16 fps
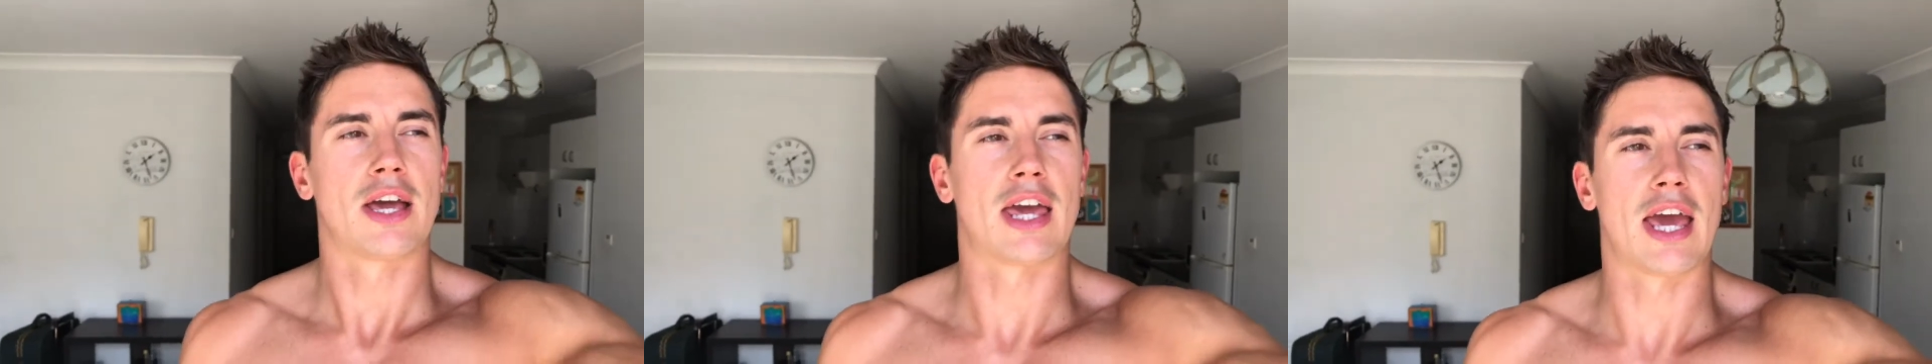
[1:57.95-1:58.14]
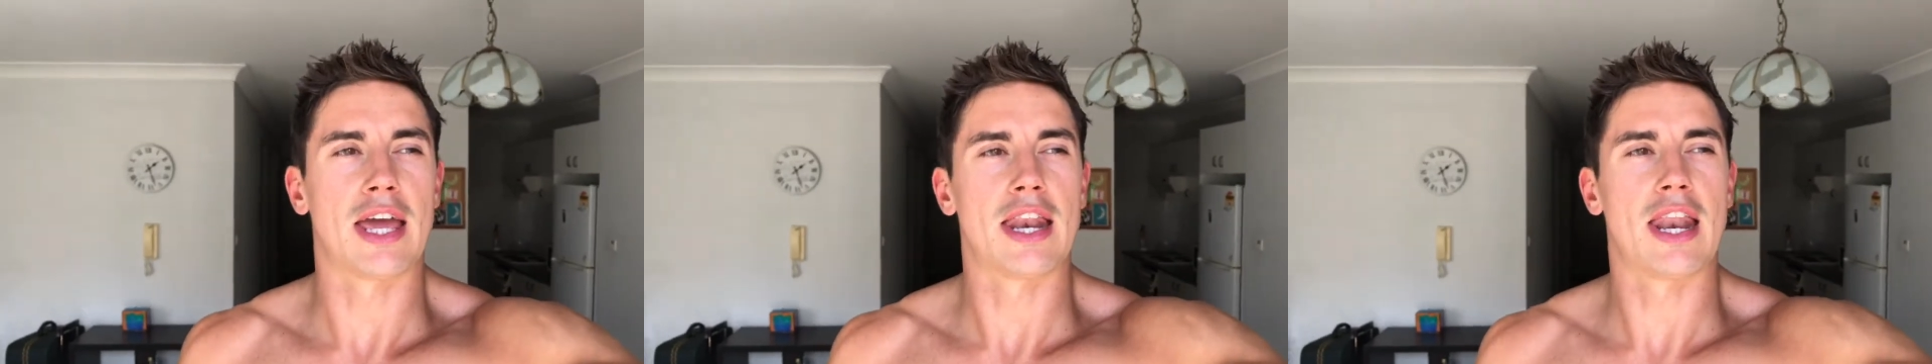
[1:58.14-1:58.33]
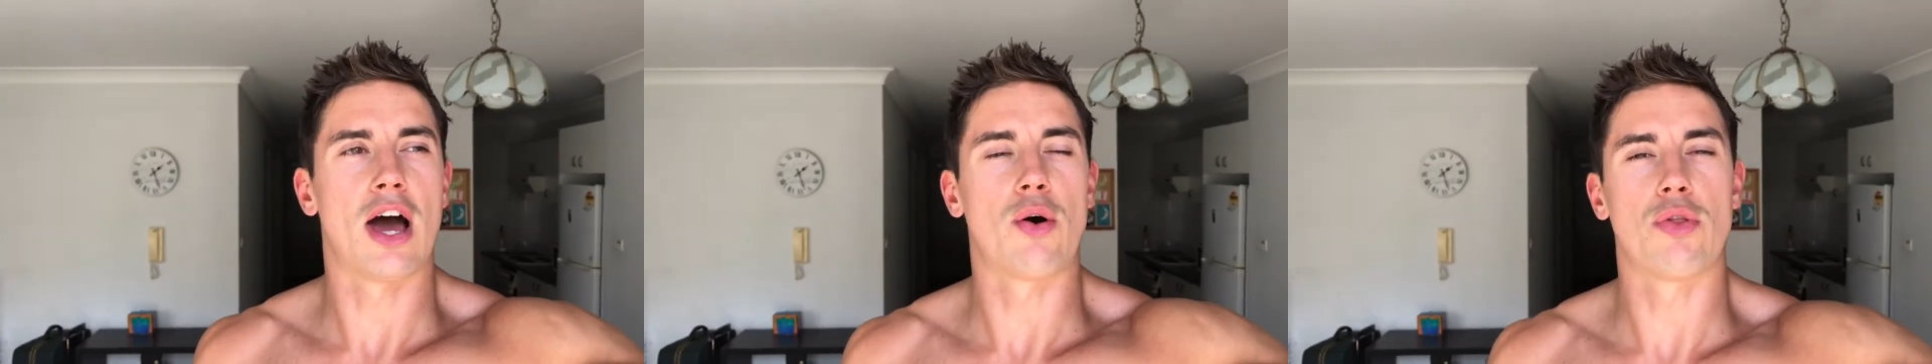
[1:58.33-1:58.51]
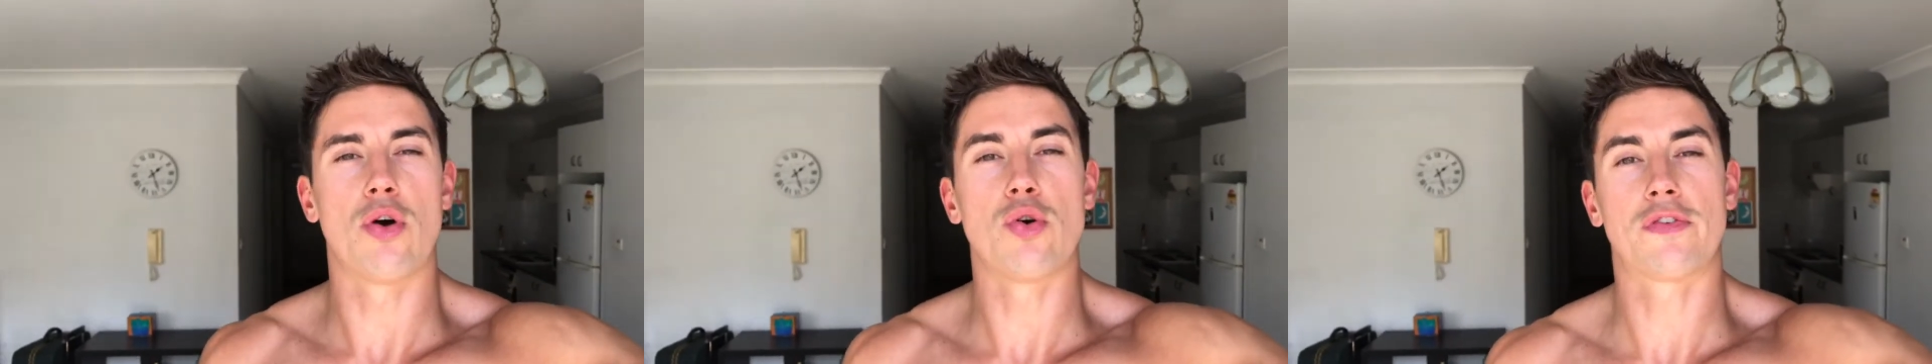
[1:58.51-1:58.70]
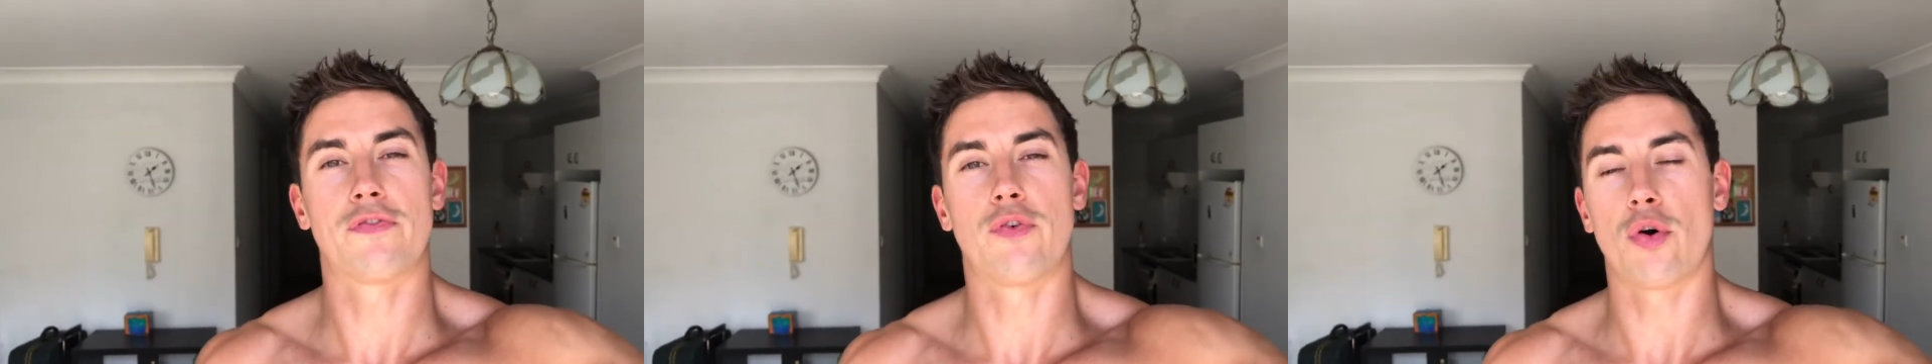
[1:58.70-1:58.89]
Okay, now
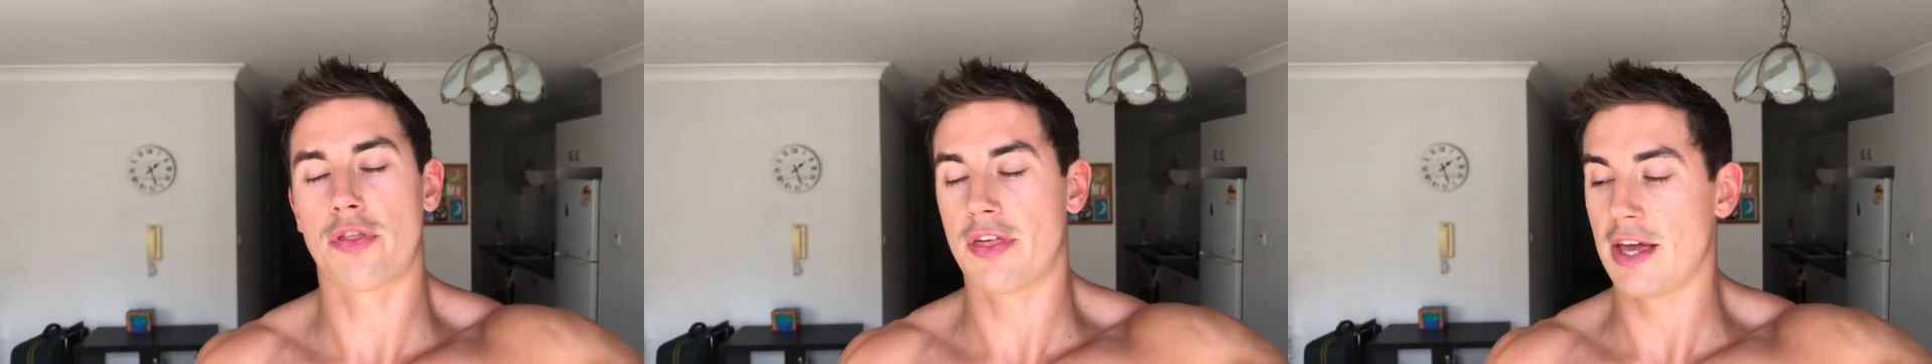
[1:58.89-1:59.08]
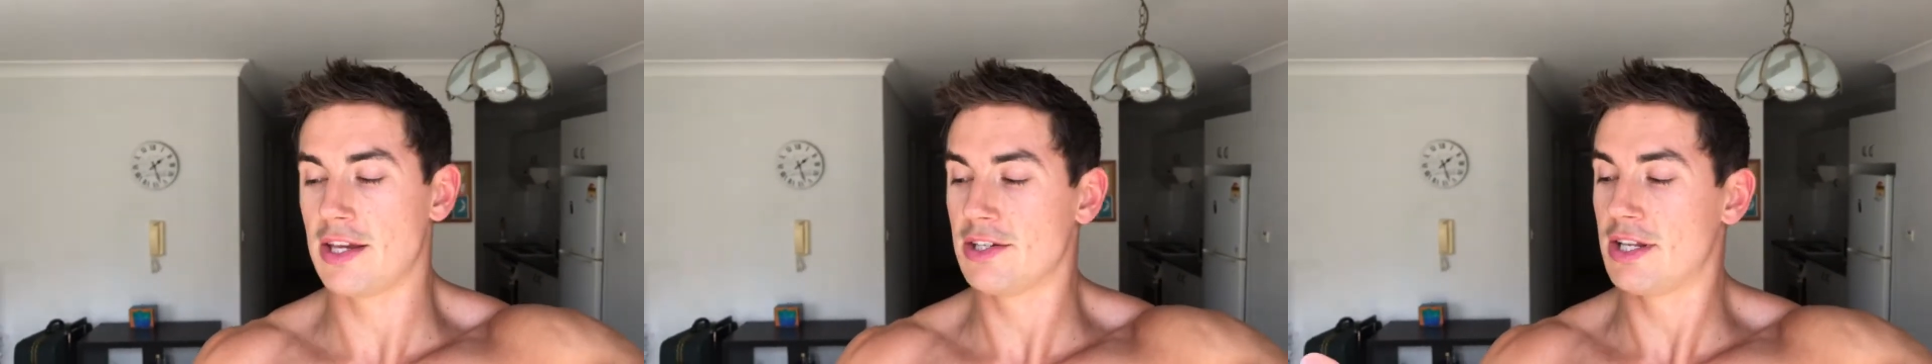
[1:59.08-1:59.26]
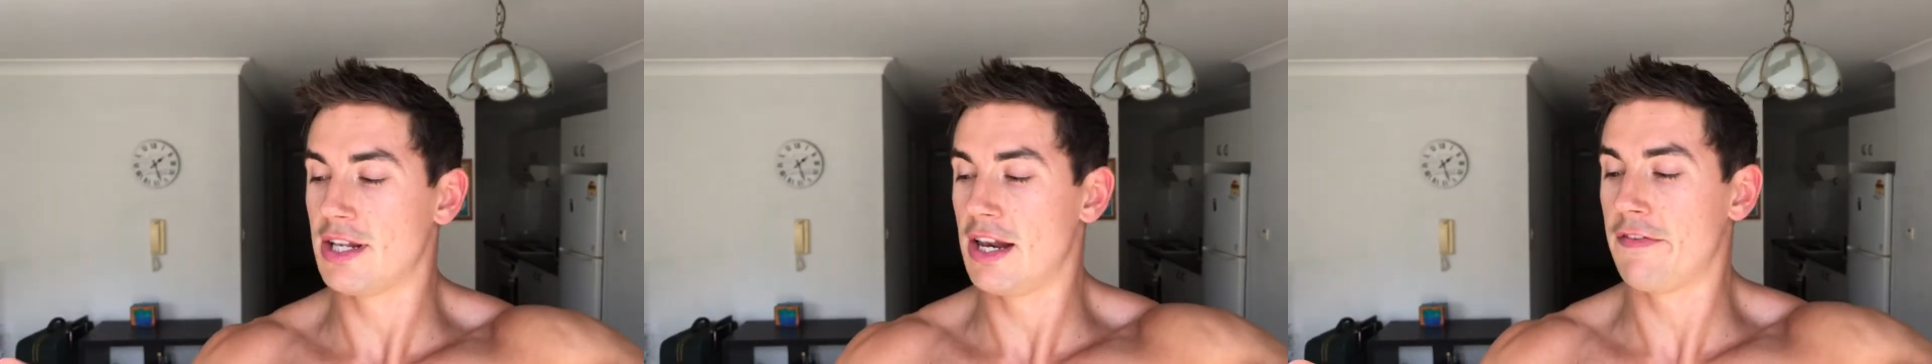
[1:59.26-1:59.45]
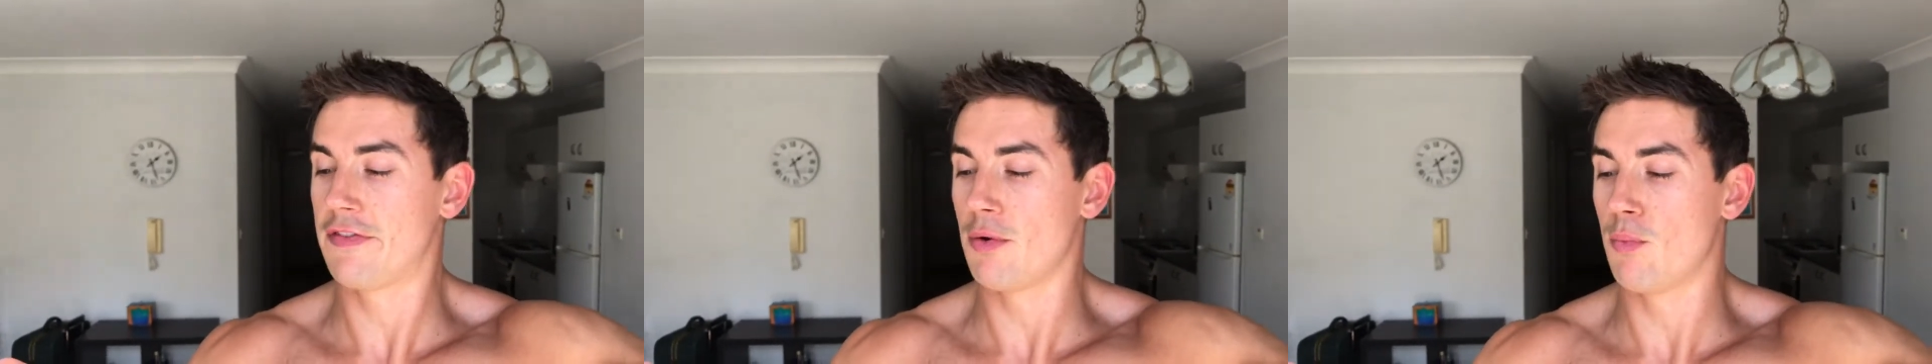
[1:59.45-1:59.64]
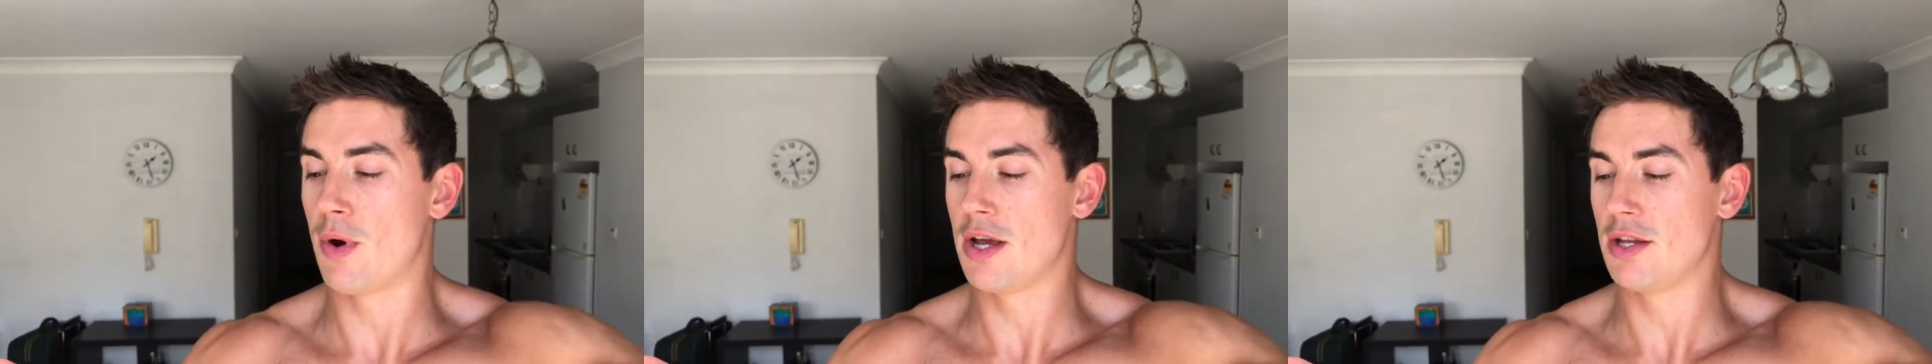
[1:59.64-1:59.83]
those four things,
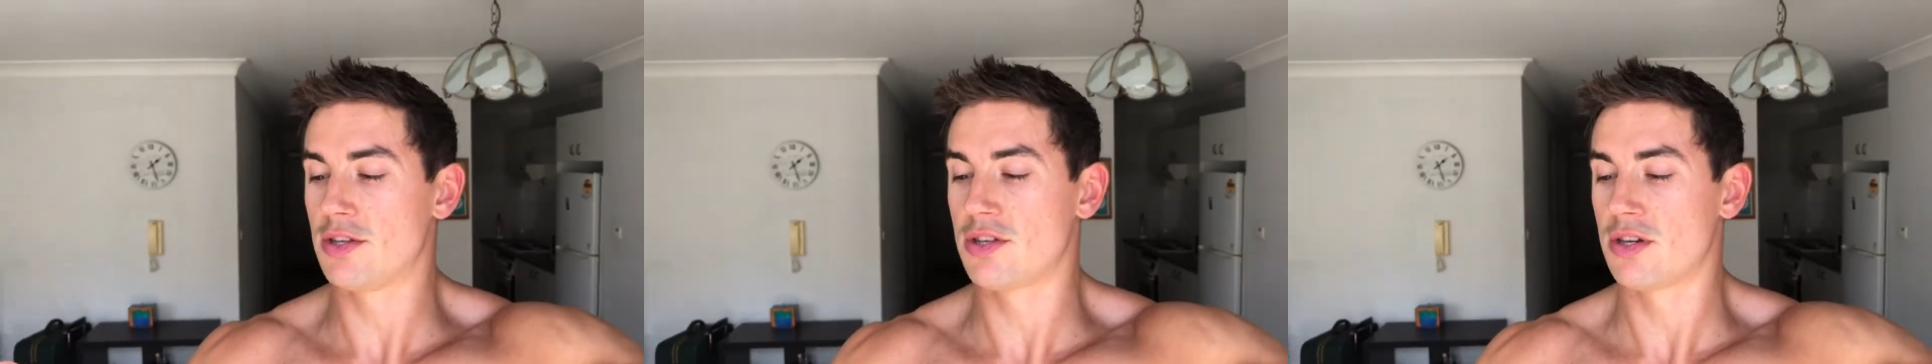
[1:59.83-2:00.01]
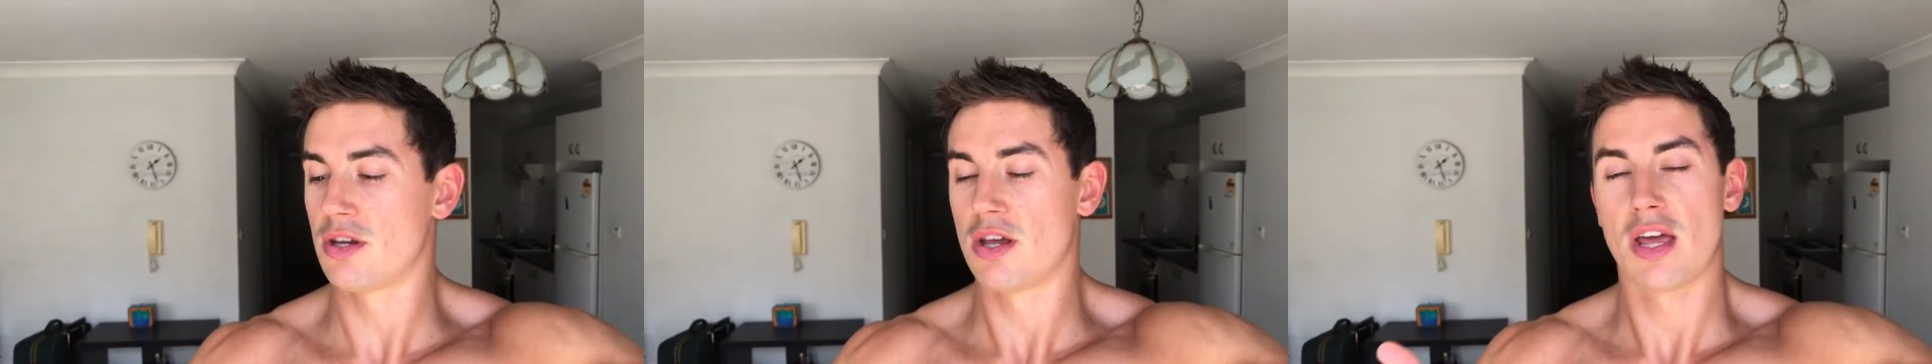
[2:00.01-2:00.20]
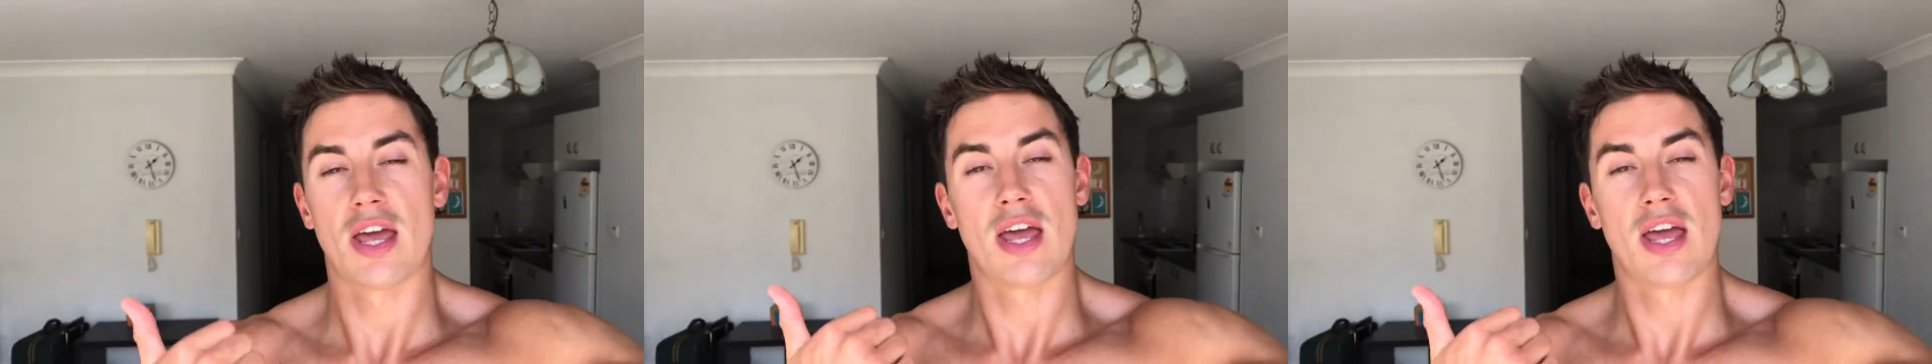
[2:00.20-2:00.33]
lifting weights,